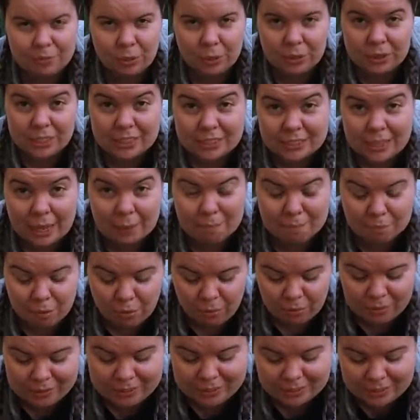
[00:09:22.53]
or the same
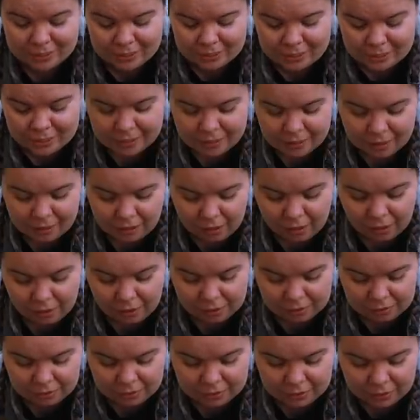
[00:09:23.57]
point
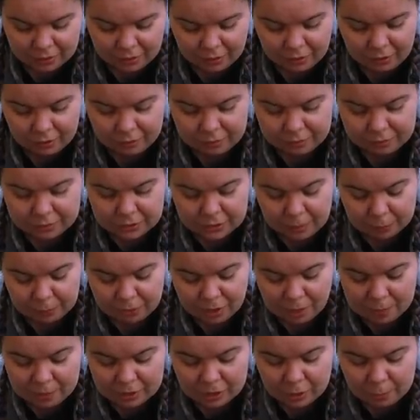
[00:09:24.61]
on the
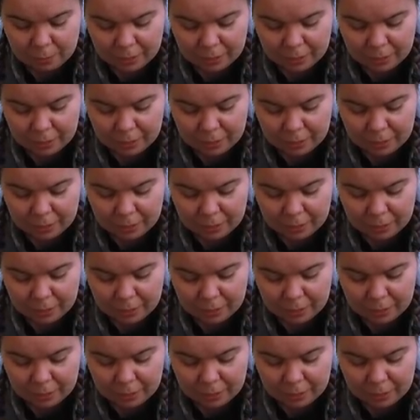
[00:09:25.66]
subframe of the